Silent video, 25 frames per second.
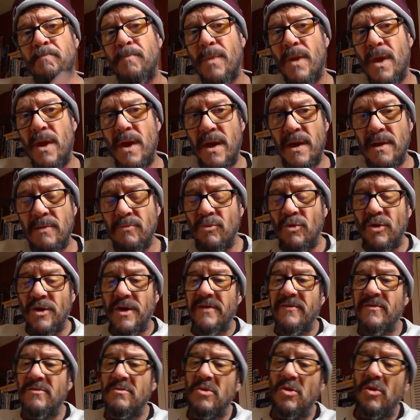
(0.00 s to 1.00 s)
and we'll
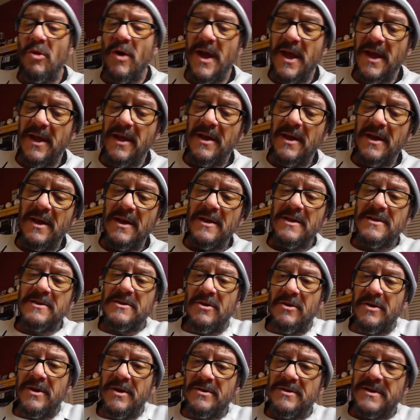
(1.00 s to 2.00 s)
give them away.
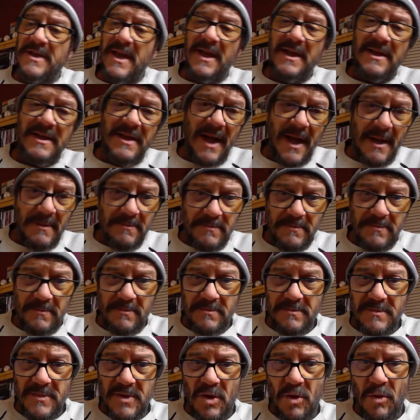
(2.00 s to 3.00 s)
So here's a top
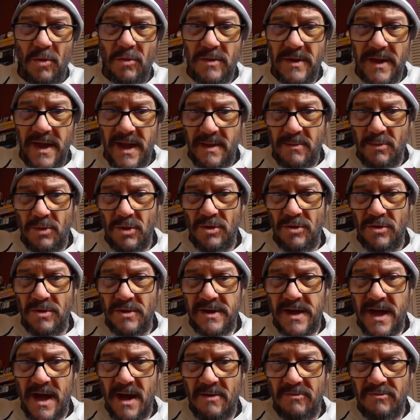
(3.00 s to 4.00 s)
gold label
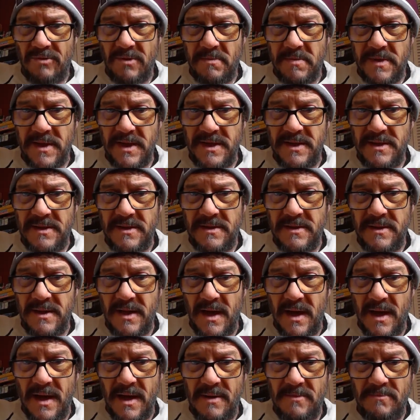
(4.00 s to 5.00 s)
Cal Ripken
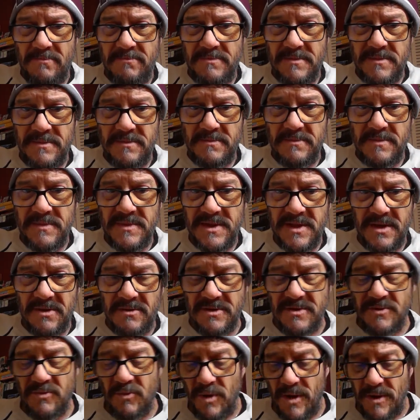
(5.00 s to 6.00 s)

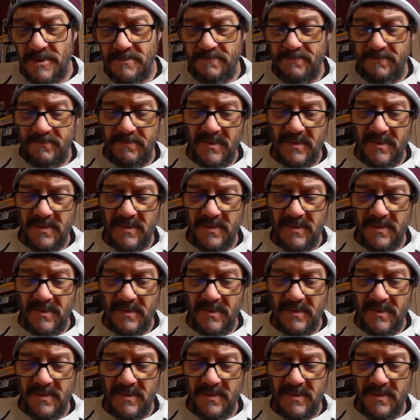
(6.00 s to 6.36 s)
Series 1